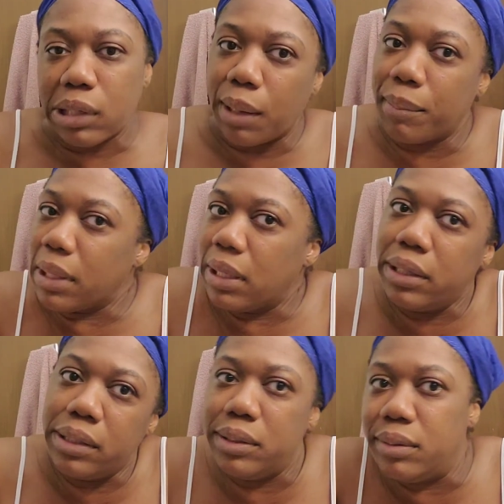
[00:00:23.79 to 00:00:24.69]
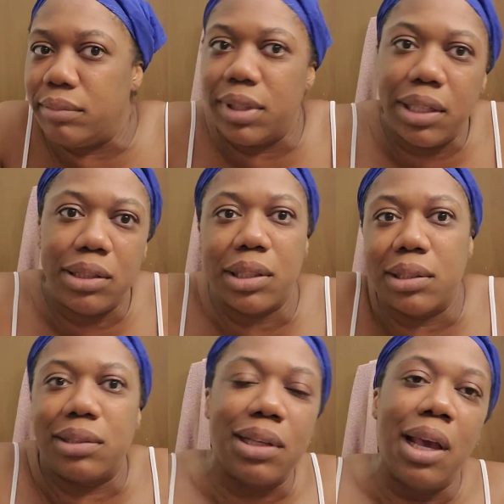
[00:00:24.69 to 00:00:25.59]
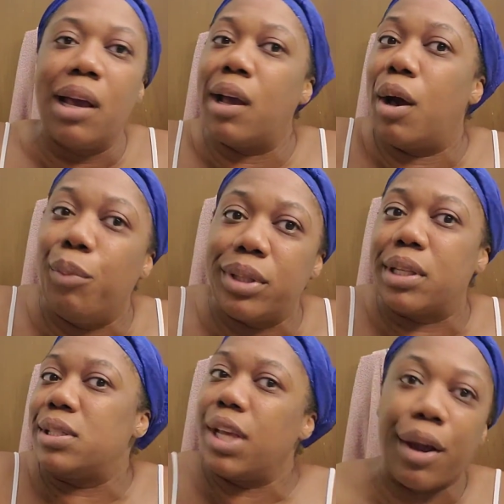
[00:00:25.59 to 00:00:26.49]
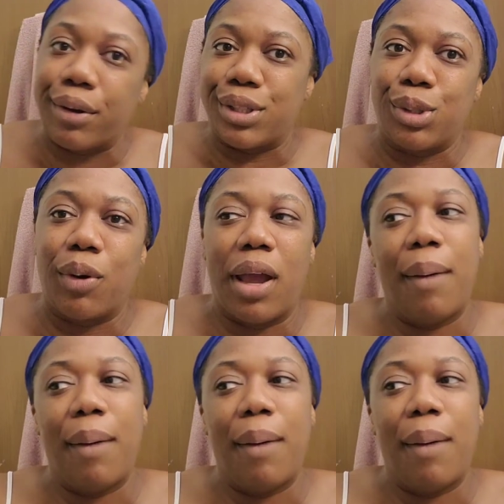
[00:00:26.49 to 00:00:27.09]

I mean, it just come with the territory.